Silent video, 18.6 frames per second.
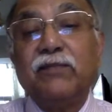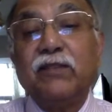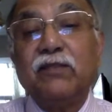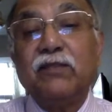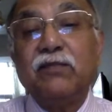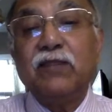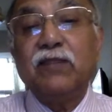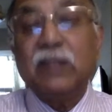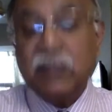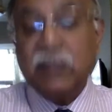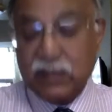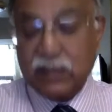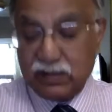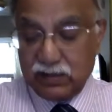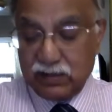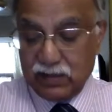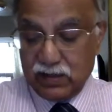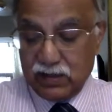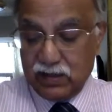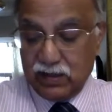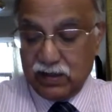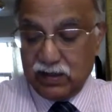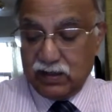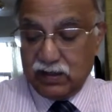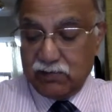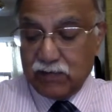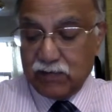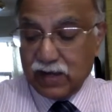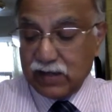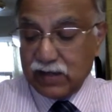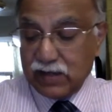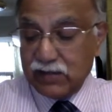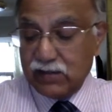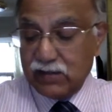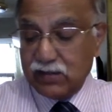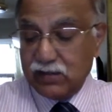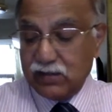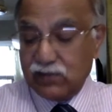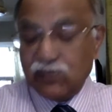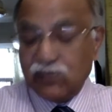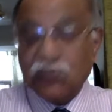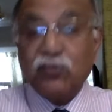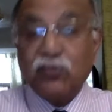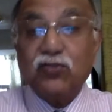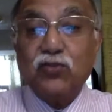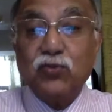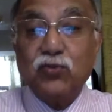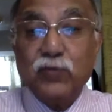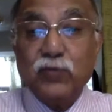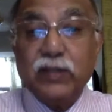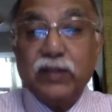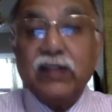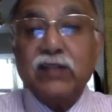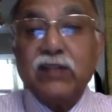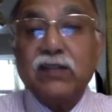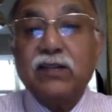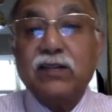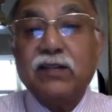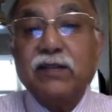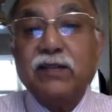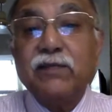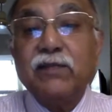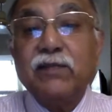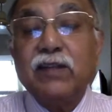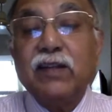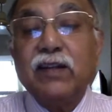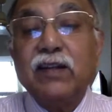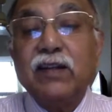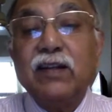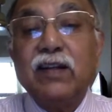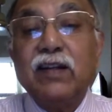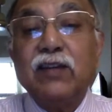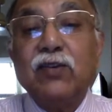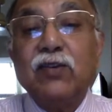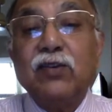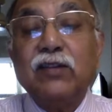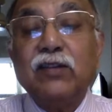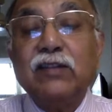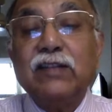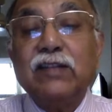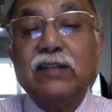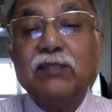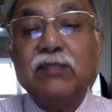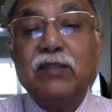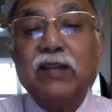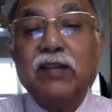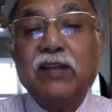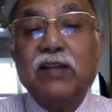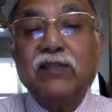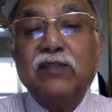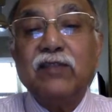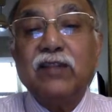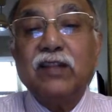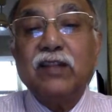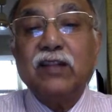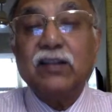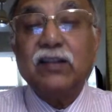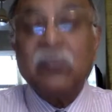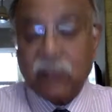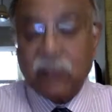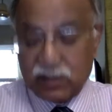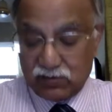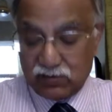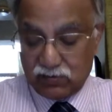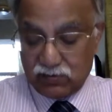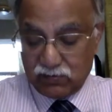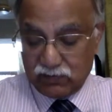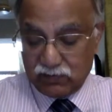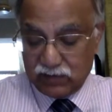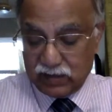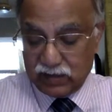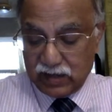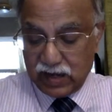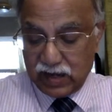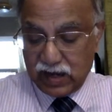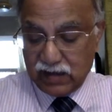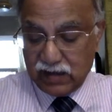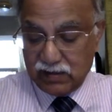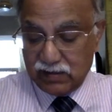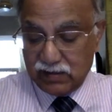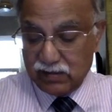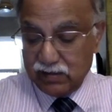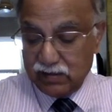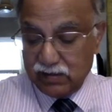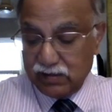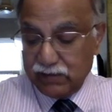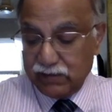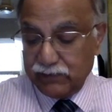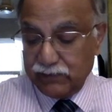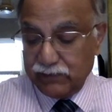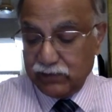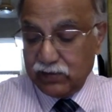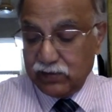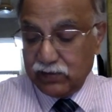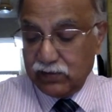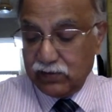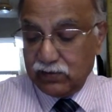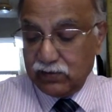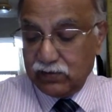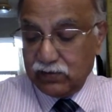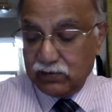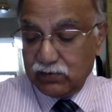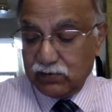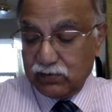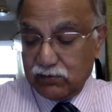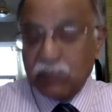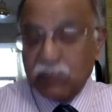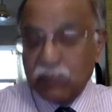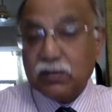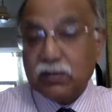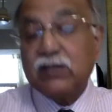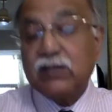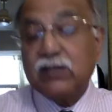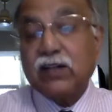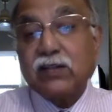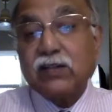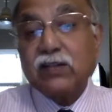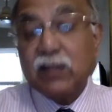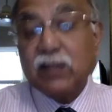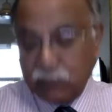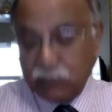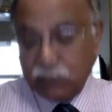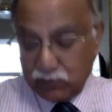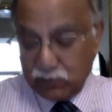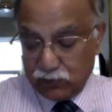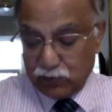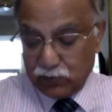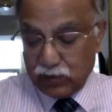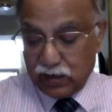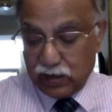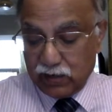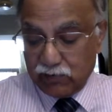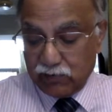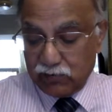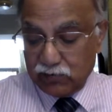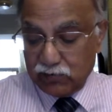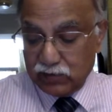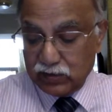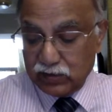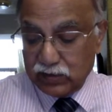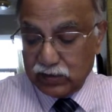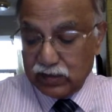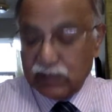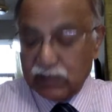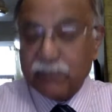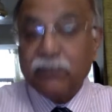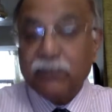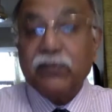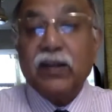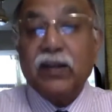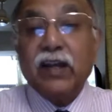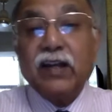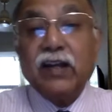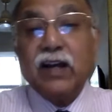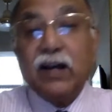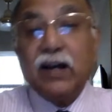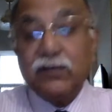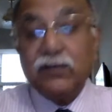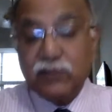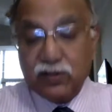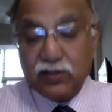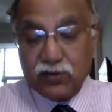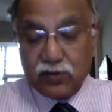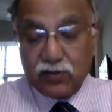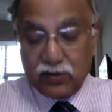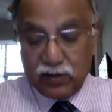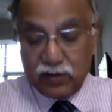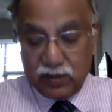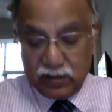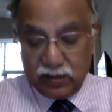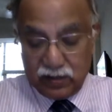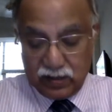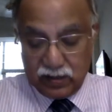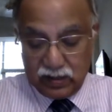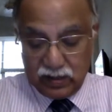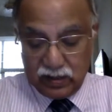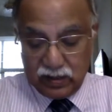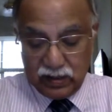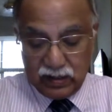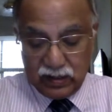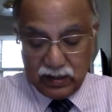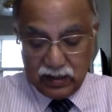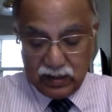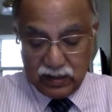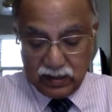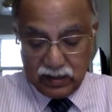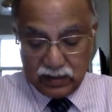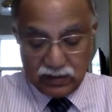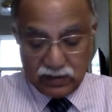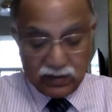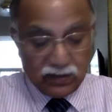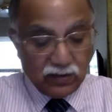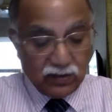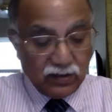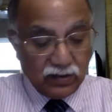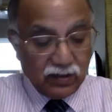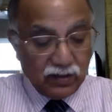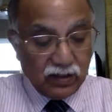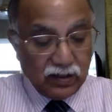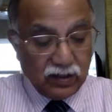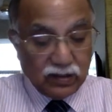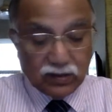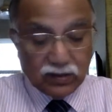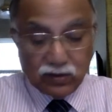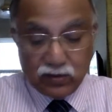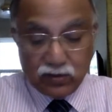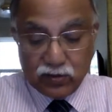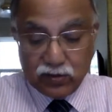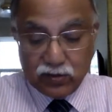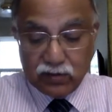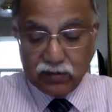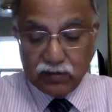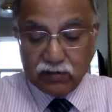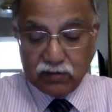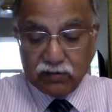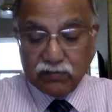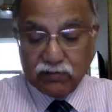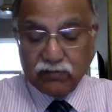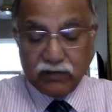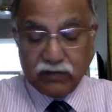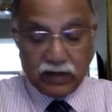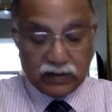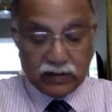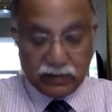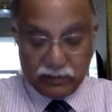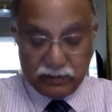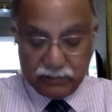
We are just managers or stewards, and all this has been left in the trust of our hands. We must trust Him for our provision. And after all, He is a good Father.